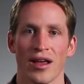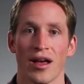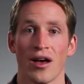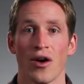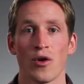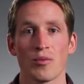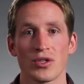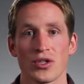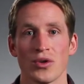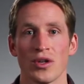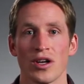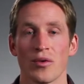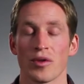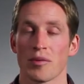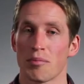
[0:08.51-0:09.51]
a home
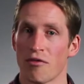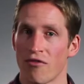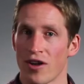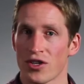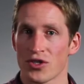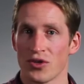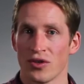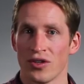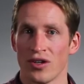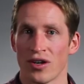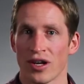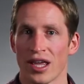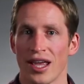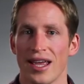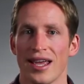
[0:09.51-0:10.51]
studio with a professional look